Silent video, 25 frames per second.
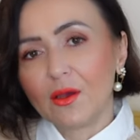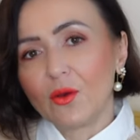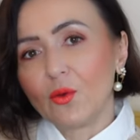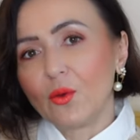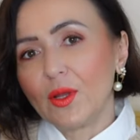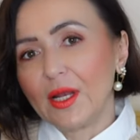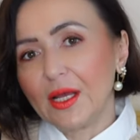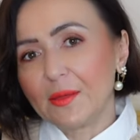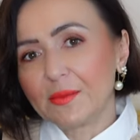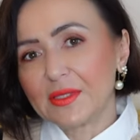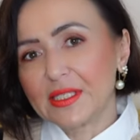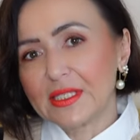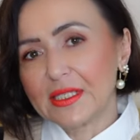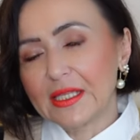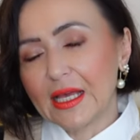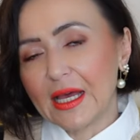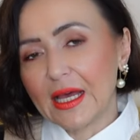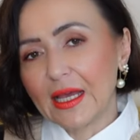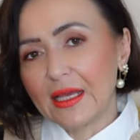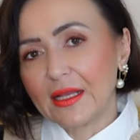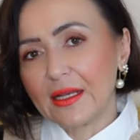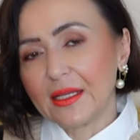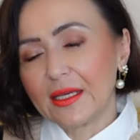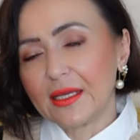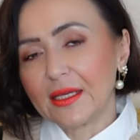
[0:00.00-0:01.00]
when I'm
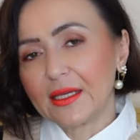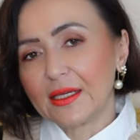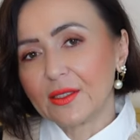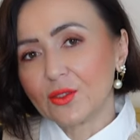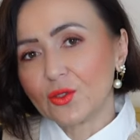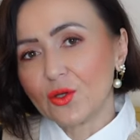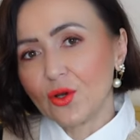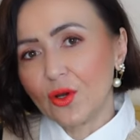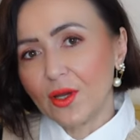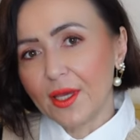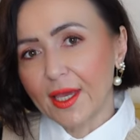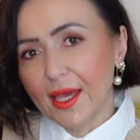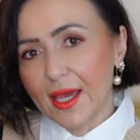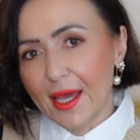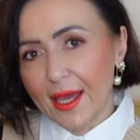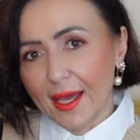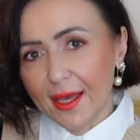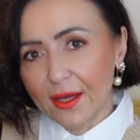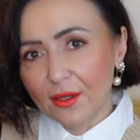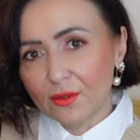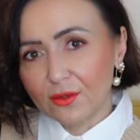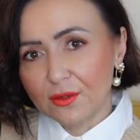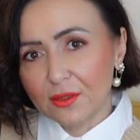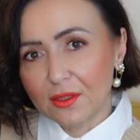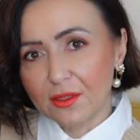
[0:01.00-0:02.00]
styling and going
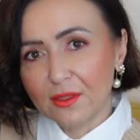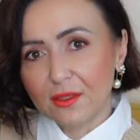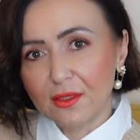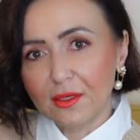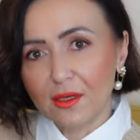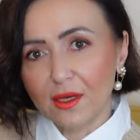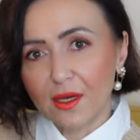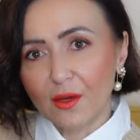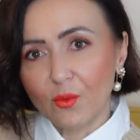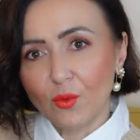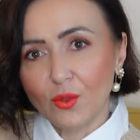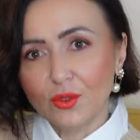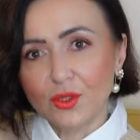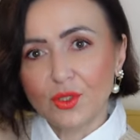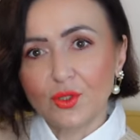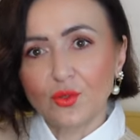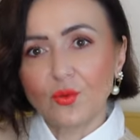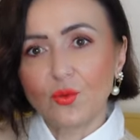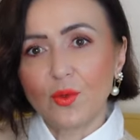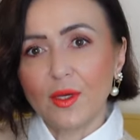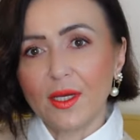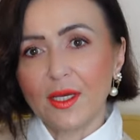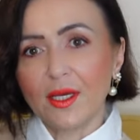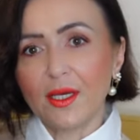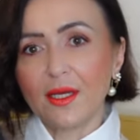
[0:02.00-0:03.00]
out, I want
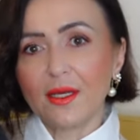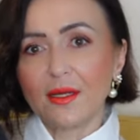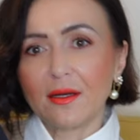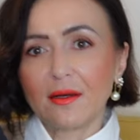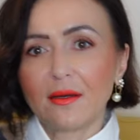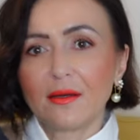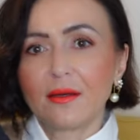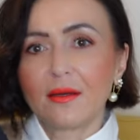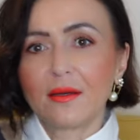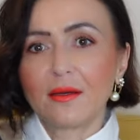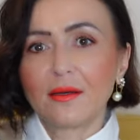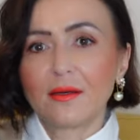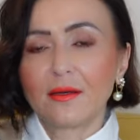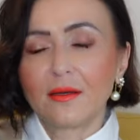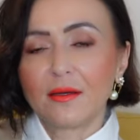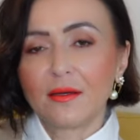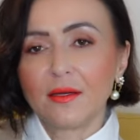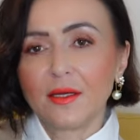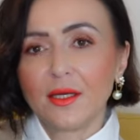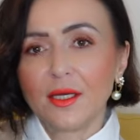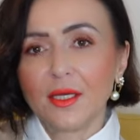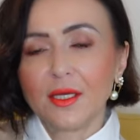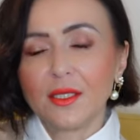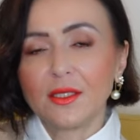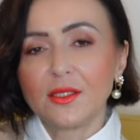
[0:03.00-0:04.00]
to wear
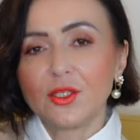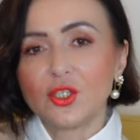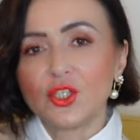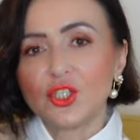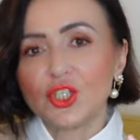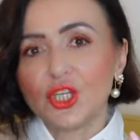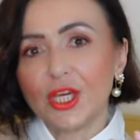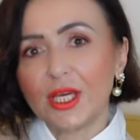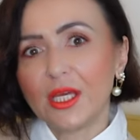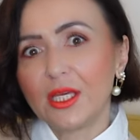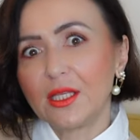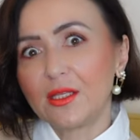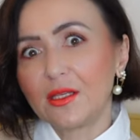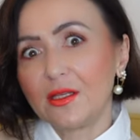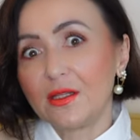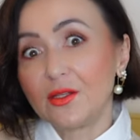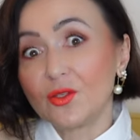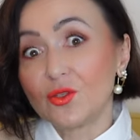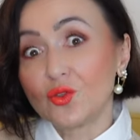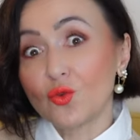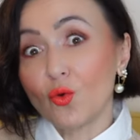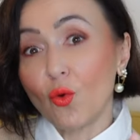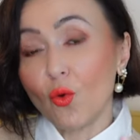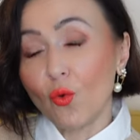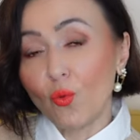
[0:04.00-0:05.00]
this jacket either
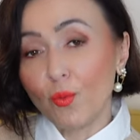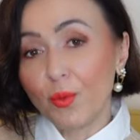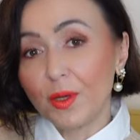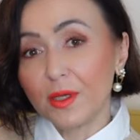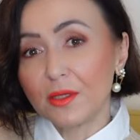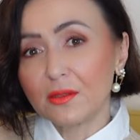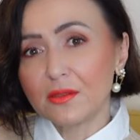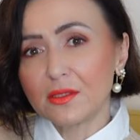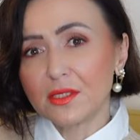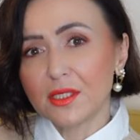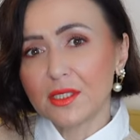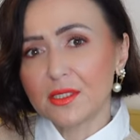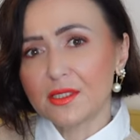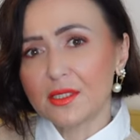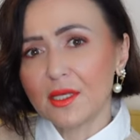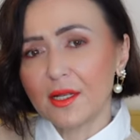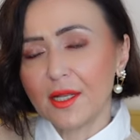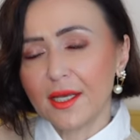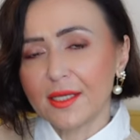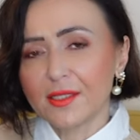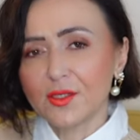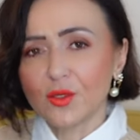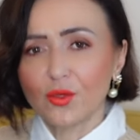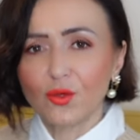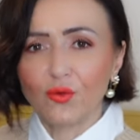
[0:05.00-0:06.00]
open as a
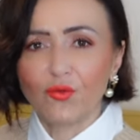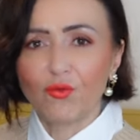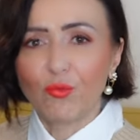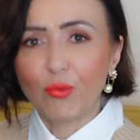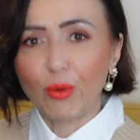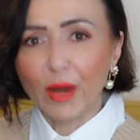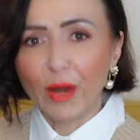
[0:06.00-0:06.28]
like sort of